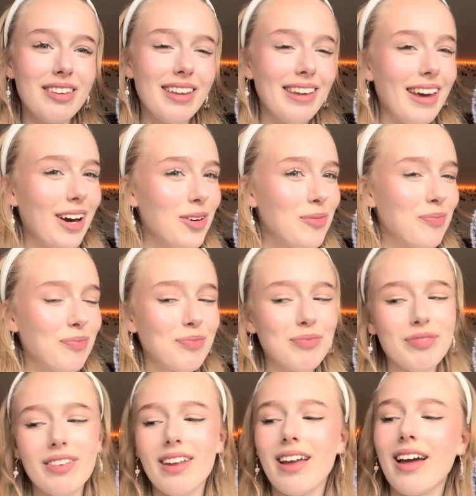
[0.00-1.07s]
Yeah.
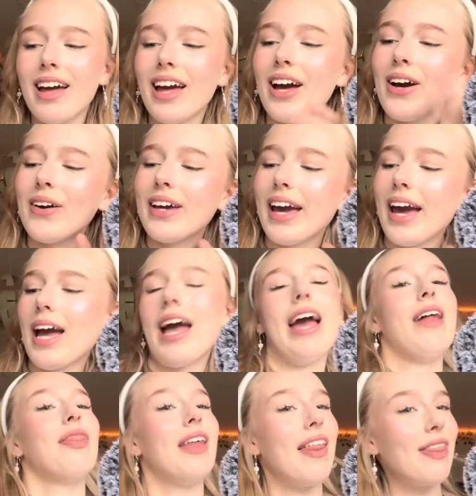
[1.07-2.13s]
Okay, and
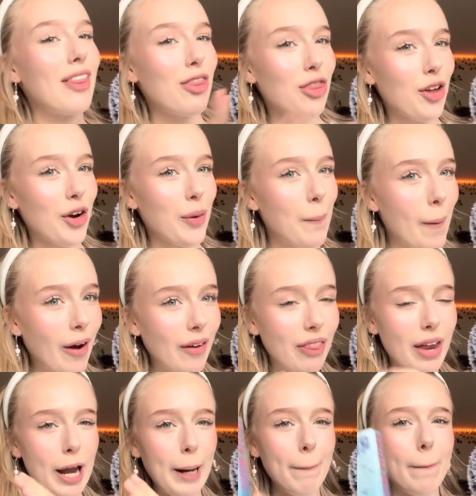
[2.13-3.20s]
then the third book that
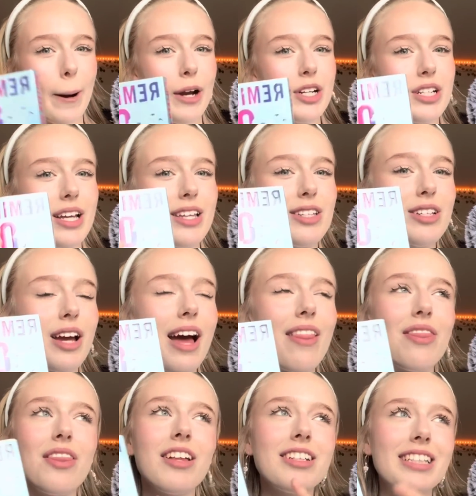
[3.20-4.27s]
I purchased,
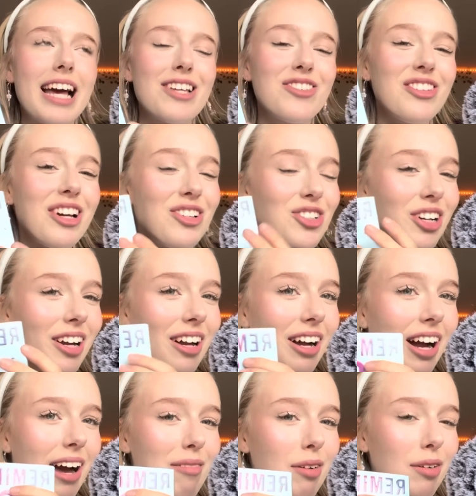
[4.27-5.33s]
this has such a good
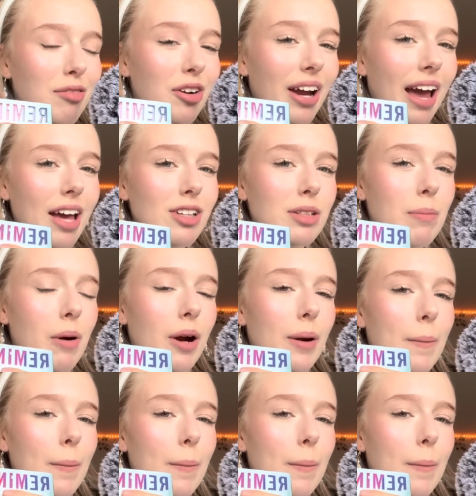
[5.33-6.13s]
cover for ASMR.